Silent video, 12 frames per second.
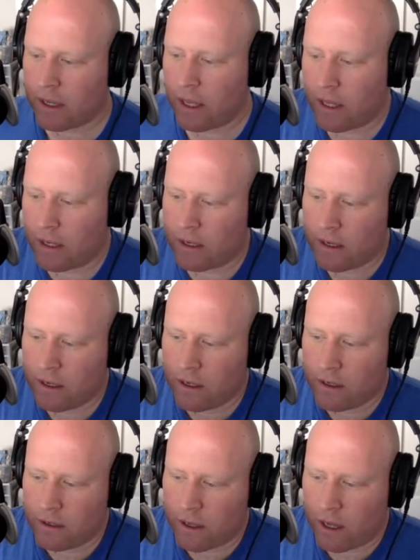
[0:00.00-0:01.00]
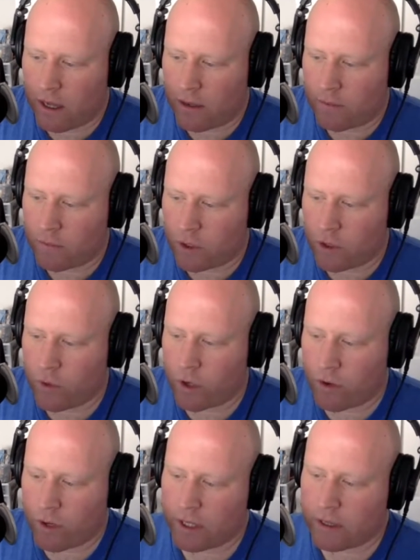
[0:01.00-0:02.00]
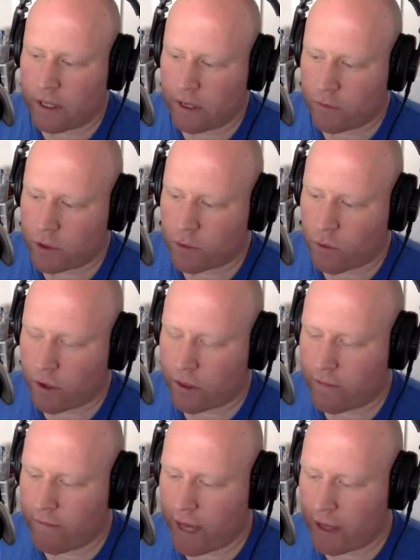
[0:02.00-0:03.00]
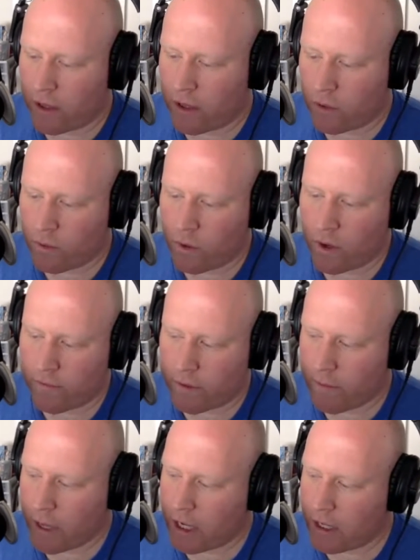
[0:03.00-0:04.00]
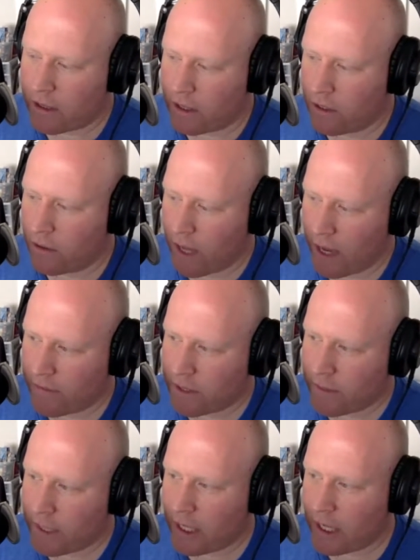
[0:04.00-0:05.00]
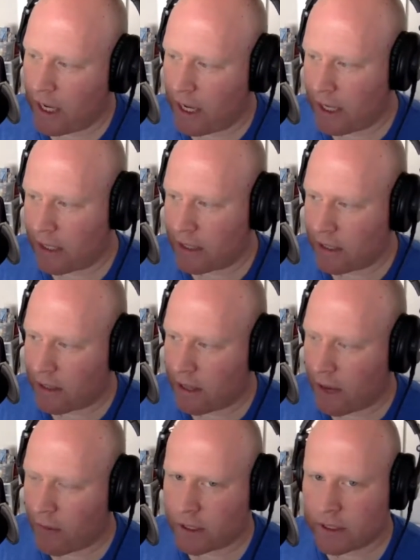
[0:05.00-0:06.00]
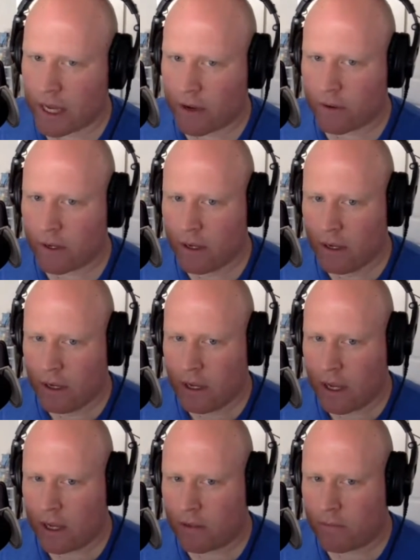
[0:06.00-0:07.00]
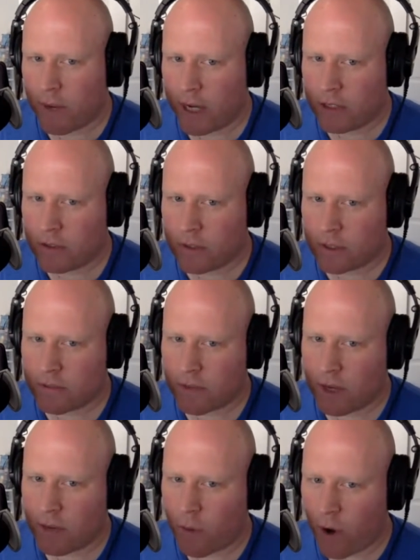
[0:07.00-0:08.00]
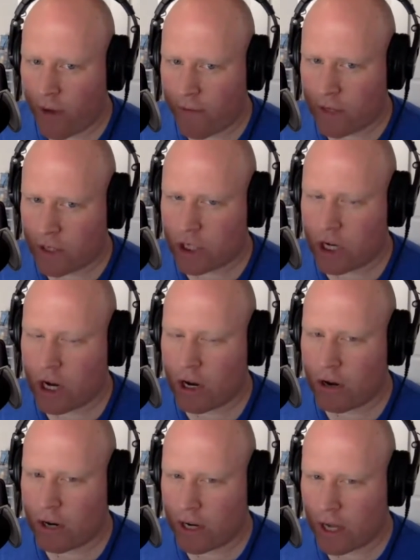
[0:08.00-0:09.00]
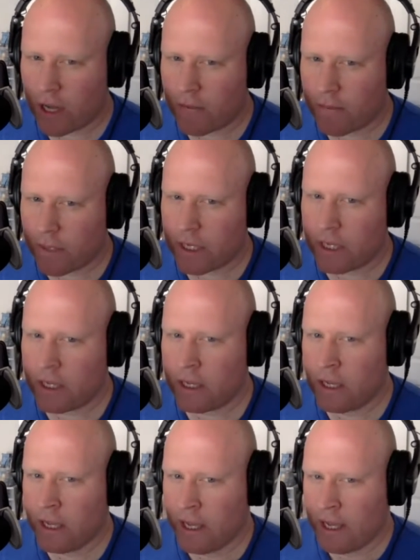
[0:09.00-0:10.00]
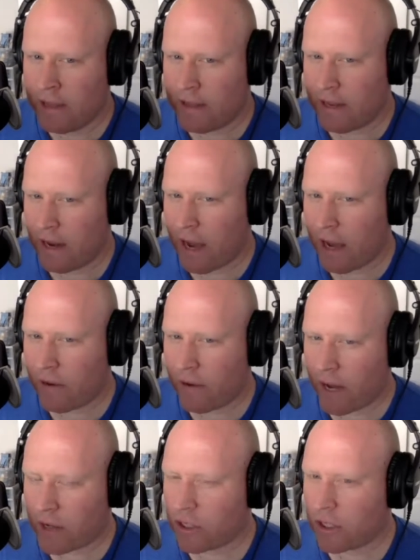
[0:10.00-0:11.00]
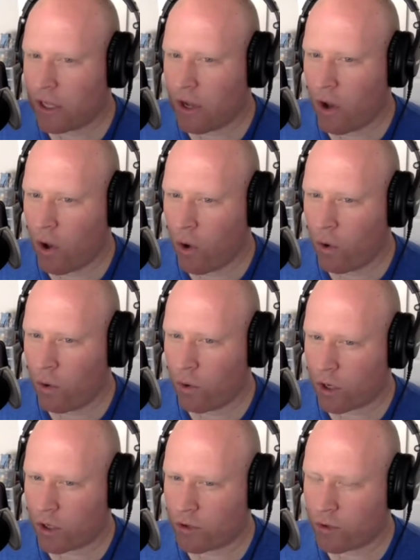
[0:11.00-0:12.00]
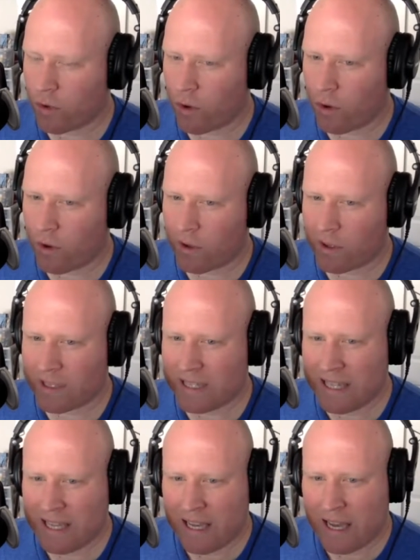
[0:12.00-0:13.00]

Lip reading: And then you agreed that it was worth the value of the money that you gave to me, and that works out. And by doing some kind of profit share in a company that I don't actually own or control,